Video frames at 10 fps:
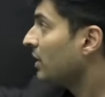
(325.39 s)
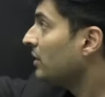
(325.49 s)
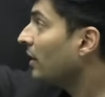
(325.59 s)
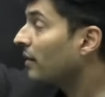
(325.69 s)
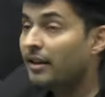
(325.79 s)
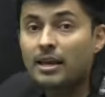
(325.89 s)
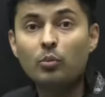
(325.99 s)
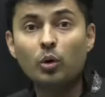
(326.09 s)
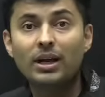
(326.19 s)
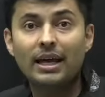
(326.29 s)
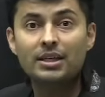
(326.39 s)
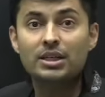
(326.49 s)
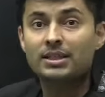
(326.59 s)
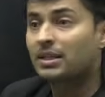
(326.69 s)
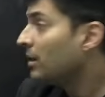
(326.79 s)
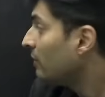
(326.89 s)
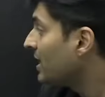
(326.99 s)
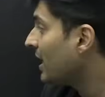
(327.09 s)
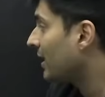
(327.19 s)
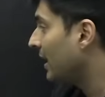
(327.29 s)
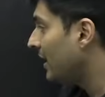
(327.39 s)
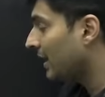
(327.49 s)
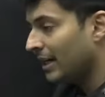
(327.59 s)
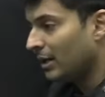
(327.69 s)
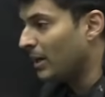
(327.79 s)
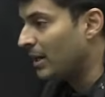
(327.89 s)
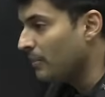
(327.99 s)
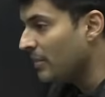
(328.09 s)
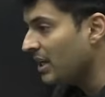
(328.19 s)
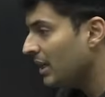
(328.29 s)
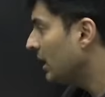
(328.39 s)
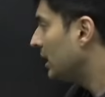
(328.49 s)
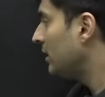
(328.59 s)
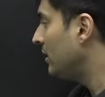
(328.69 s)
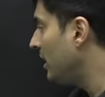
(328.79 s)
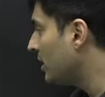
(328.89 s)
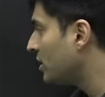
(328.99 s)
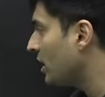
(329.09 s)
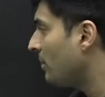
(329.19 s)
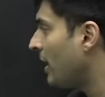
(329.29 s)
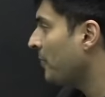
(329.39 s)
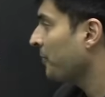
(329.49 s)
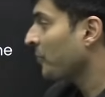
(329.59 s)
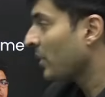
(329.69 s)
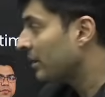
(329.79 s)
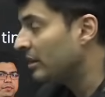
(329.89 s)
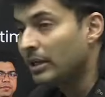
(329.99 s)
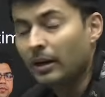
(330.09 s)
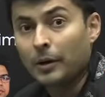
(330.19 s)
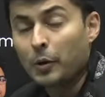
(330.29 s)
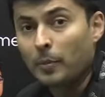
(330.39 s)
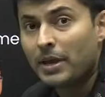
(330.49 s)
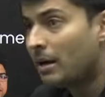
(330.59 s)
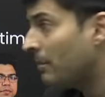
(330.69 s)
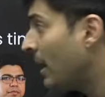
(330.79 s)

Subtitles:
The reboot lectures which are conducted by me, Deeksha ma'am, Gopika